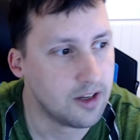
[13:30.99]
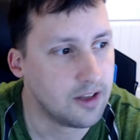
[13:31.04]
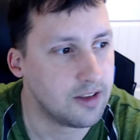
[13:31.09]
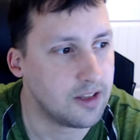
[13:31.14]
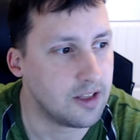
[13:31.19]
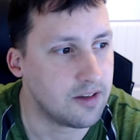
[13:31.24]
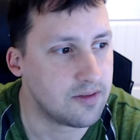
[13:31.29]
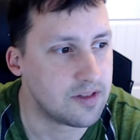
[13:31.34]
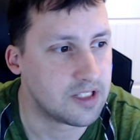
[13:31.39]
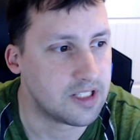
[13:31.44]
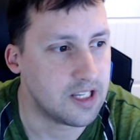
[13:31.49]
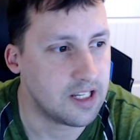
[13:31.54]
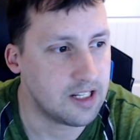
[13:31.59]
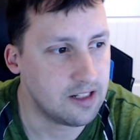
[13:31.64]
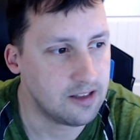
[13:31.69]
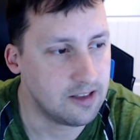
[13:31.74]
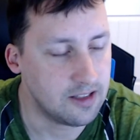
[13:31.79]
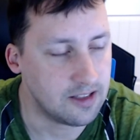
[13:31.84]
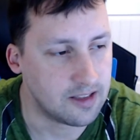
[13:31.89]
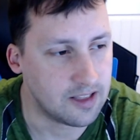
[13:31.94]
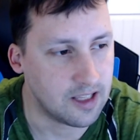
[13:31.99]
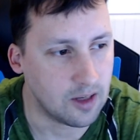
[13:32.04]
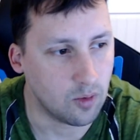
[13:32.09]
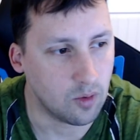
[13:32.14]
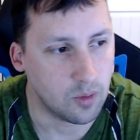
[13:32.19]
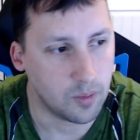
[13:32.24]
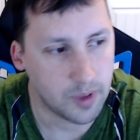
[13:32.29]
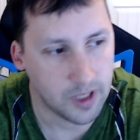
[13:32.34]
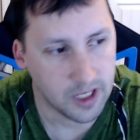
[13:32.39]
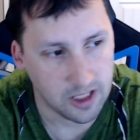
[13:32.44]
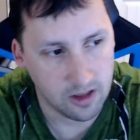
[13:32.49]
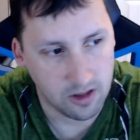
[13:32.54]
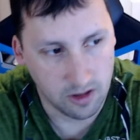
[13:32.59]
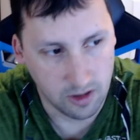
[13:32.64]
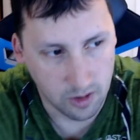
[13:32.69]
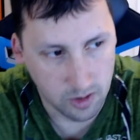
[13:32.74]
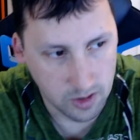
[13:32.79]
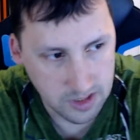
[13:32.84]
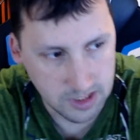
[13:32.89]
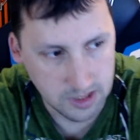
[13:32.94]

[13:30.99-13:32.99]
They've stated that they will pay their U.S.